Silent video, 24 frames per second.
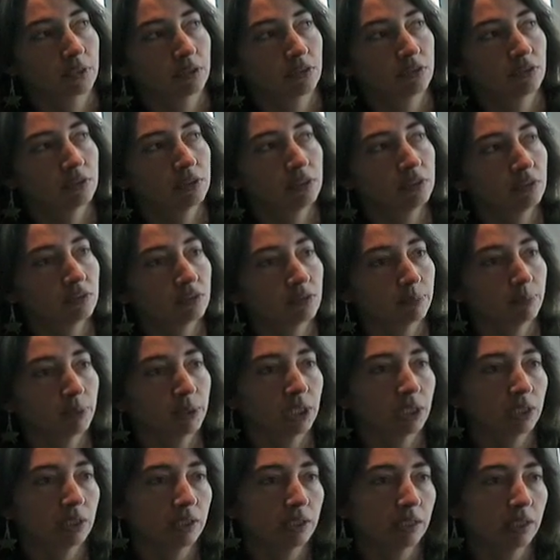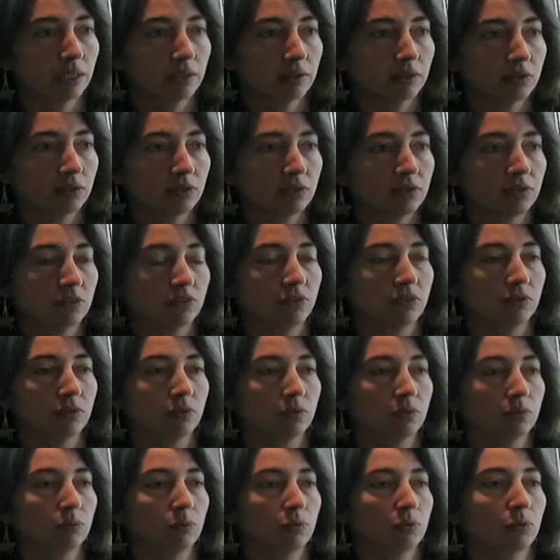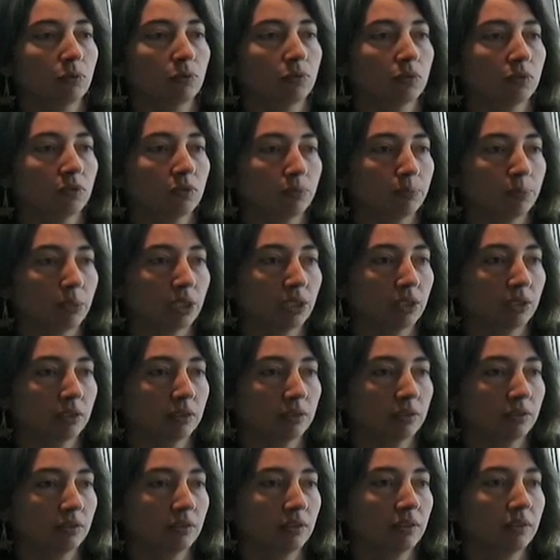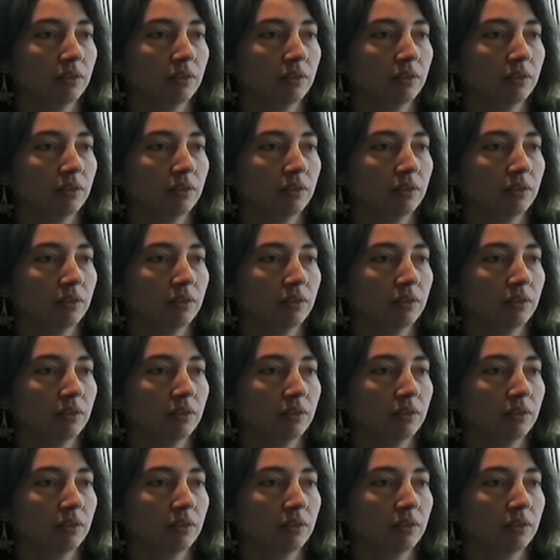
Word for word: tease apart how these different groups will respond